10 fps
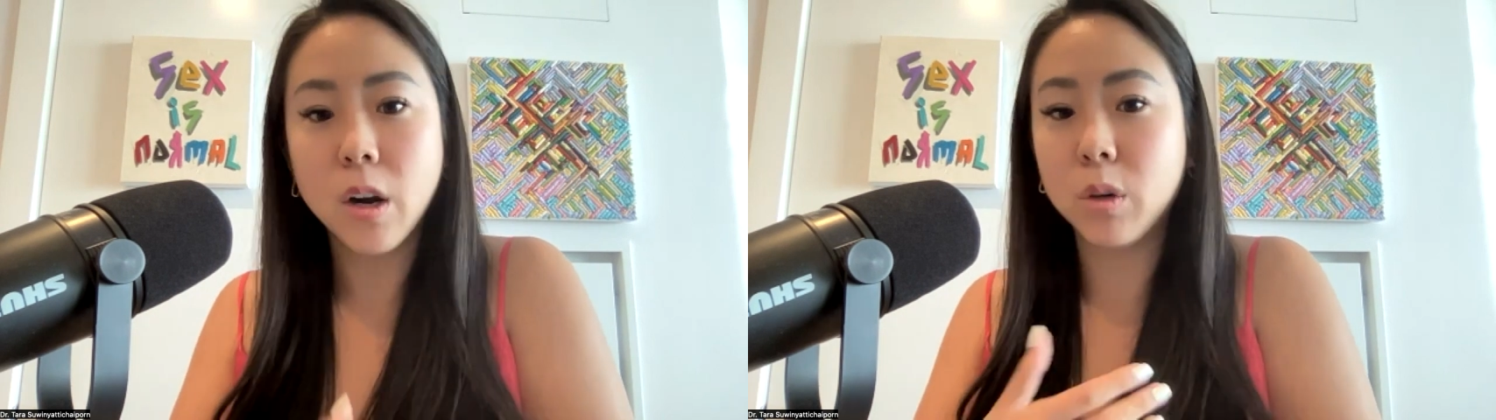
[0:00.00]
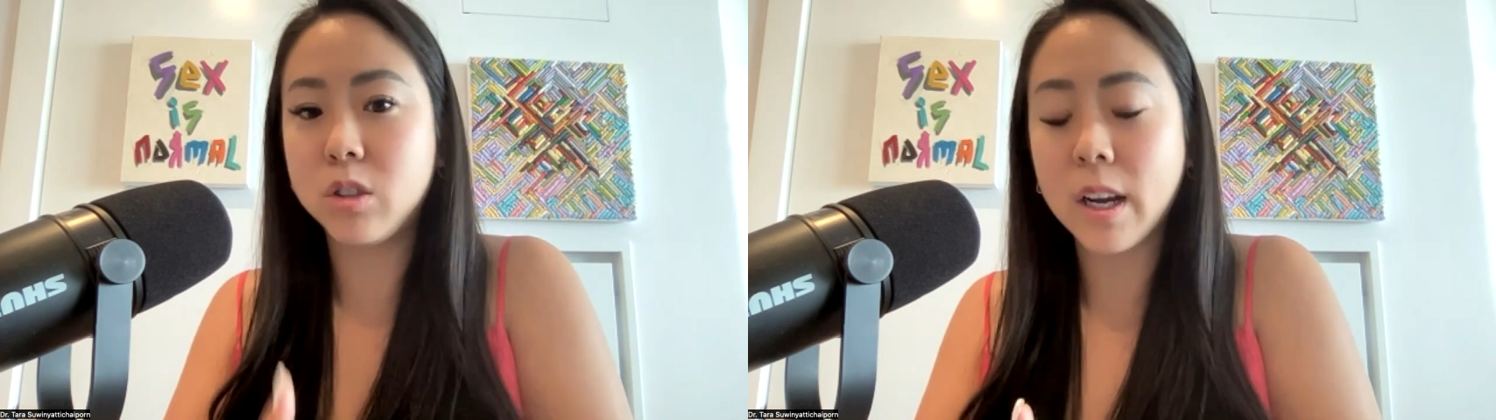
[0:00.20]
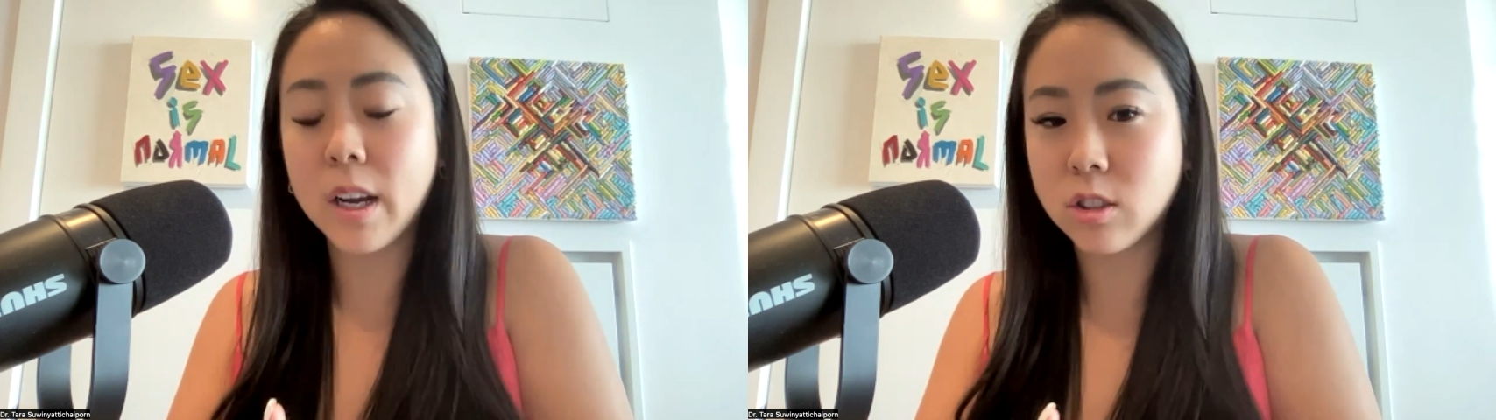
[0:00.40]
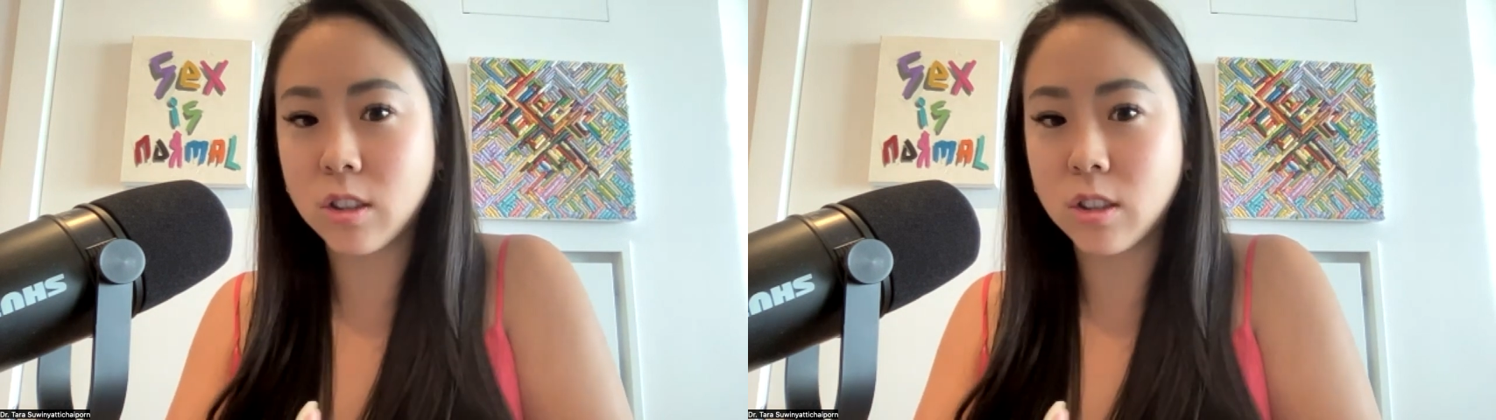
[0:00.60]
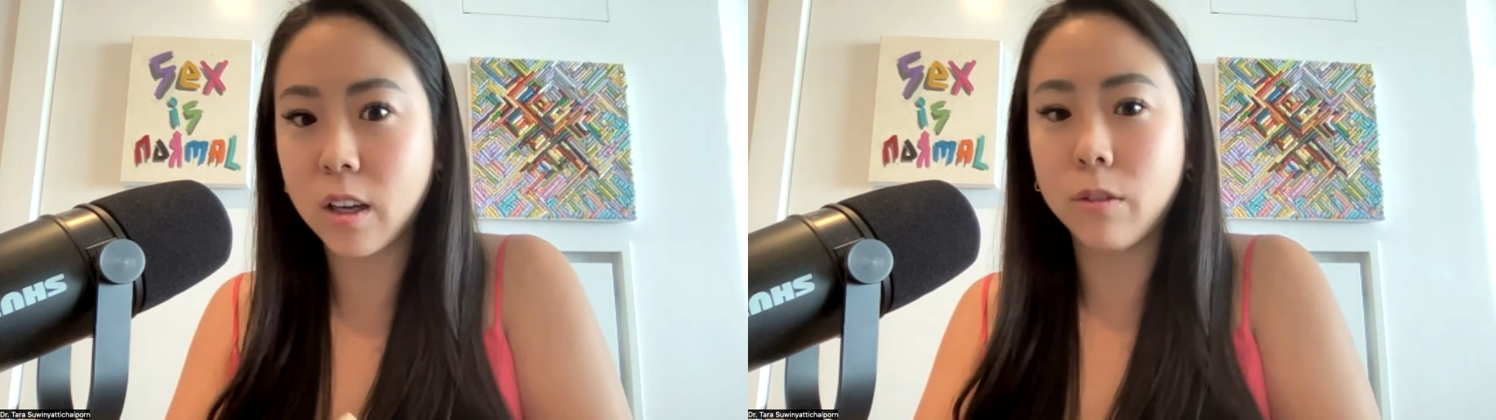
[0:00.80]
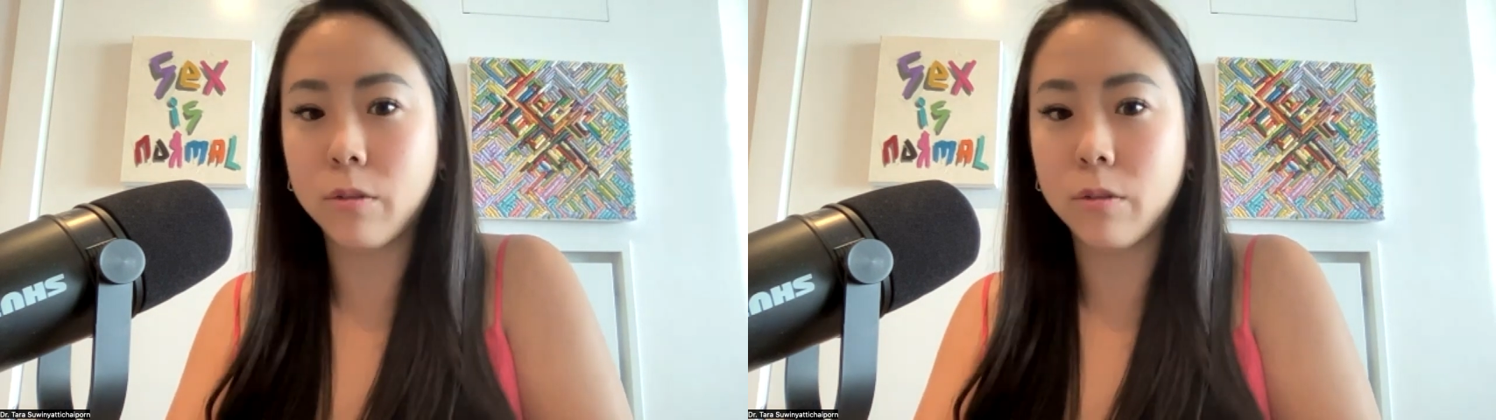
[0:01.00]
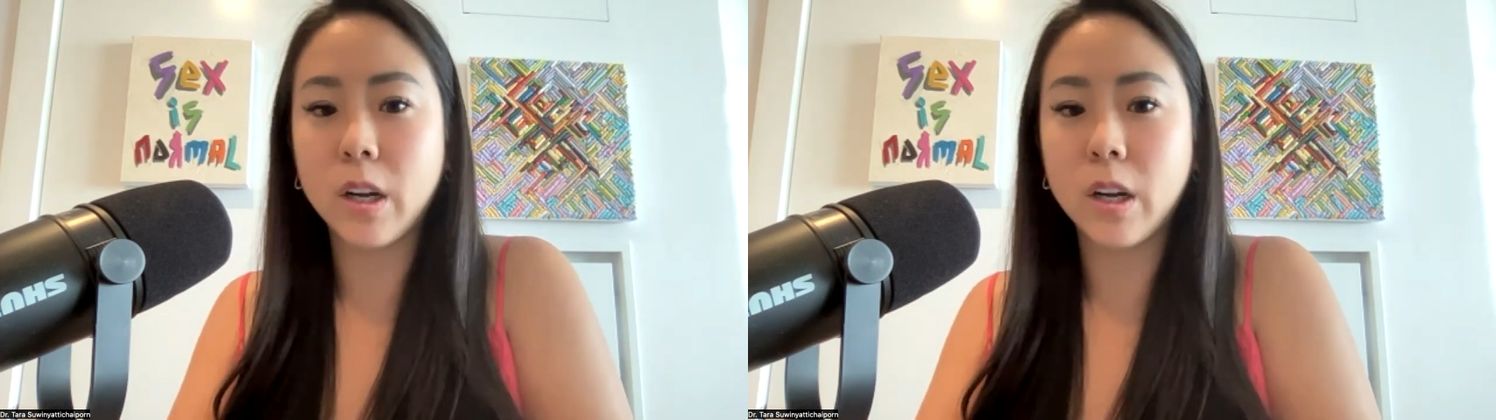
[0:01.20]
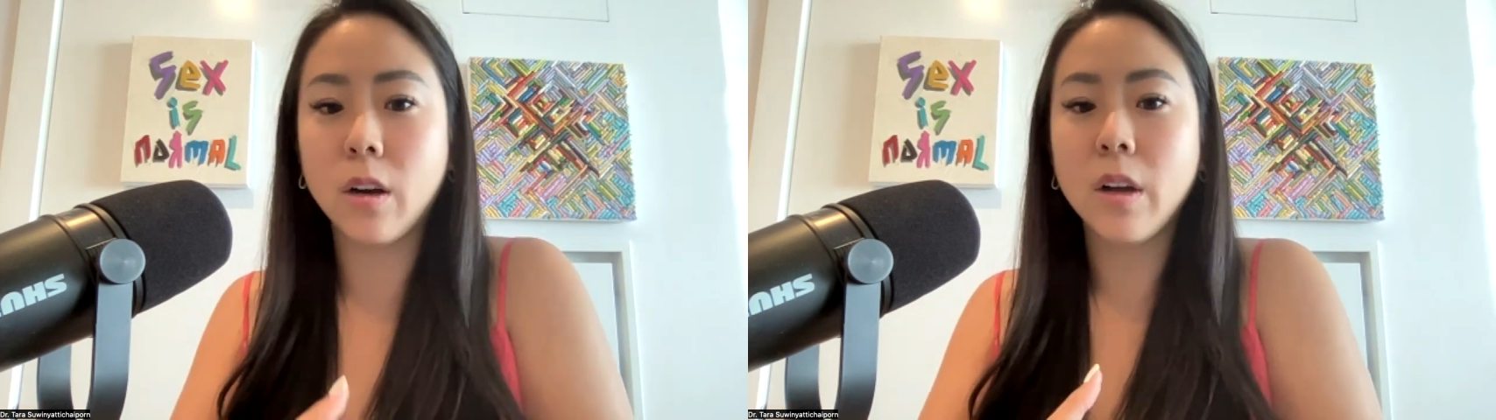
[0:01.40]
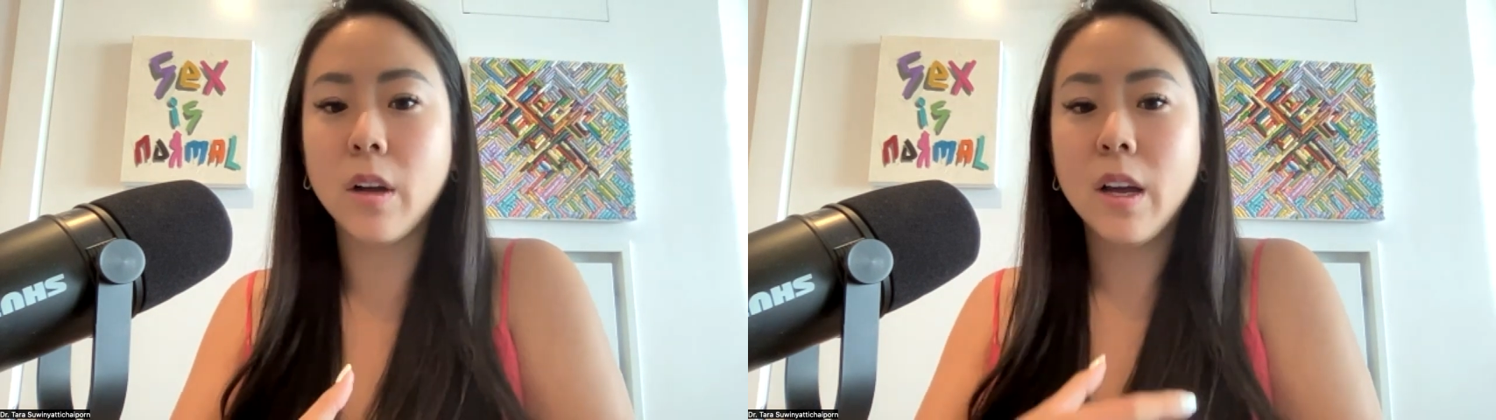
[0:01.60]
rejection, afraid of